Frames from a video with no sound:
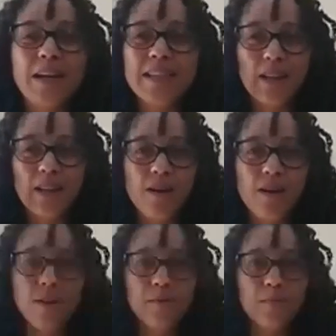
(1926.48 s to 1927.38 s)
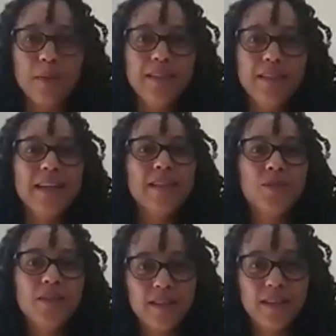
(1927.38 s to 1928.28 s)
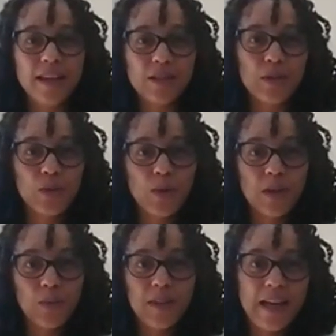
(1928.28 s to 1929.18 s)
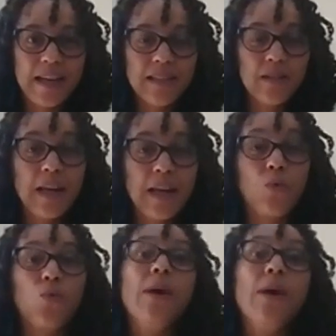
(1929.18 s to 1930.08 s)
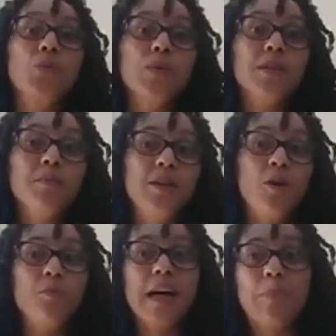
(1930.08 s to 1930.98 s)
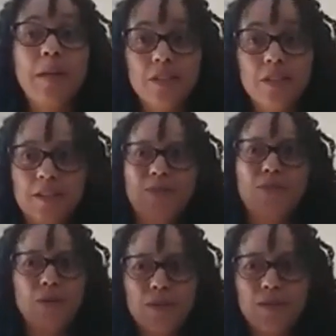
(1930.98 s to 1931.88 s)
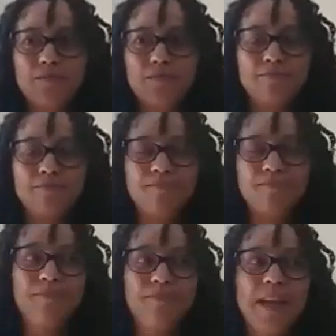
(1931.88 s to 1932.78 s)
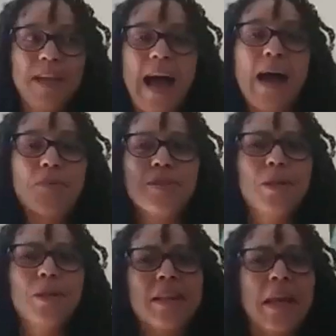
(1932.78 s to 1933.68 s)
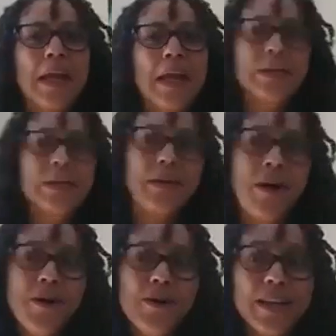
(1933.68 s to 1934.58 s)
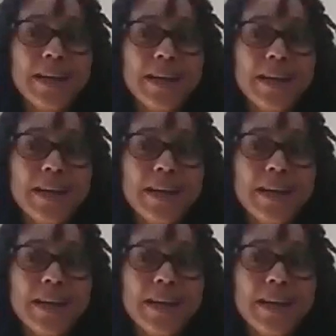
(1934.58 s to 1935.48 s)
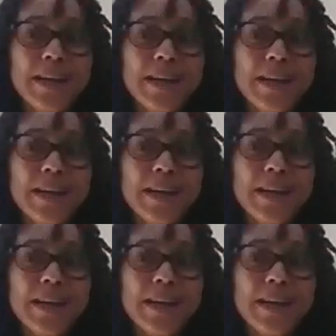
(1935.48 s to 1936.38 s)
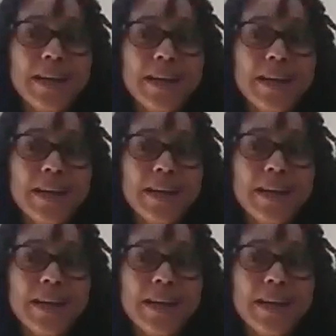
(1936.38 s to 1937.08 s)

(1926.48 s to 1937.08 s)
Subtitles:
know I take longer, but yesterday the doctor I was working with asked to like round with me on my patients first. I was all the way at the end of the hall. Like my patients were the last ones